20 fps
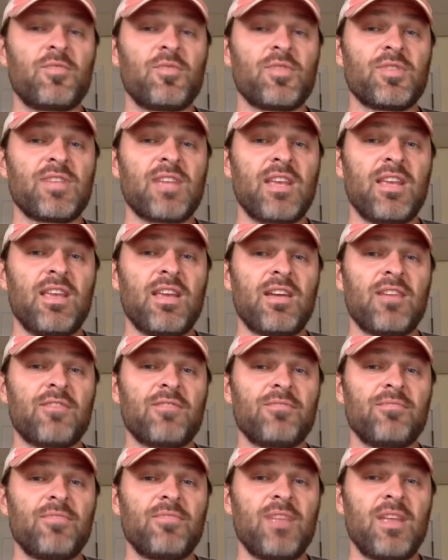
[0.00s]
We'll take you out
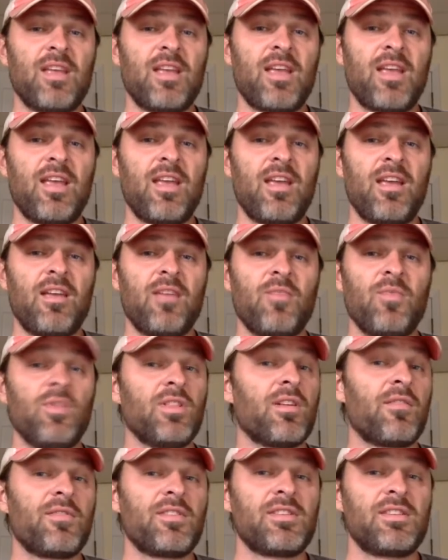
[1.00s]
and we'd
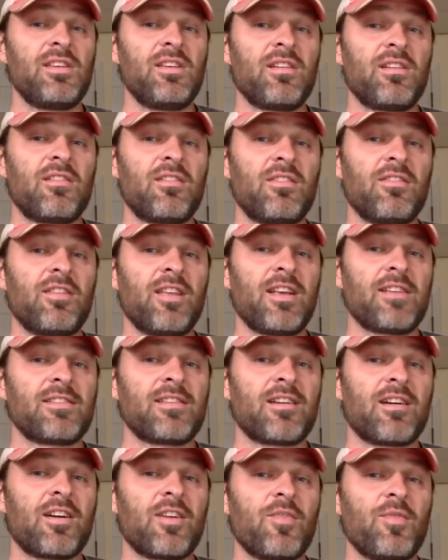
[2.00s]
love to see you on Lake
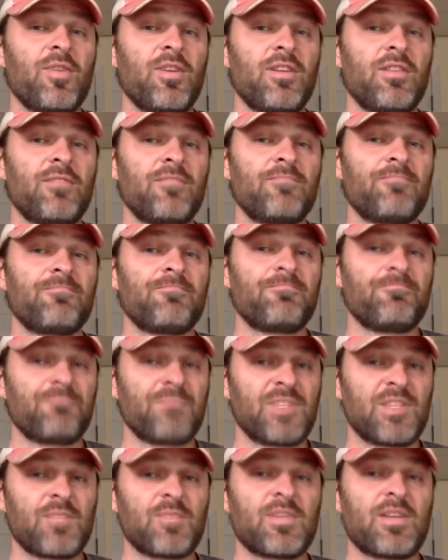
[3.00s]
Sakakawea
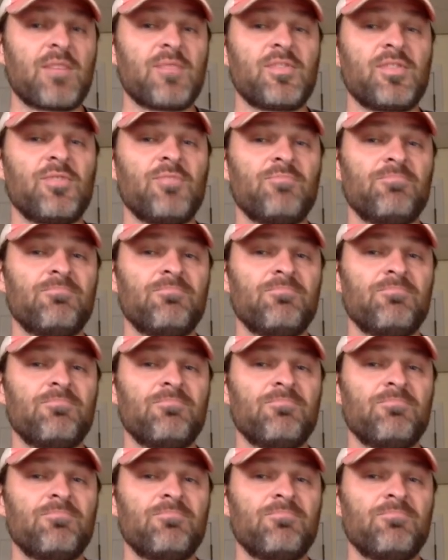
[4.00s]
sometime soon.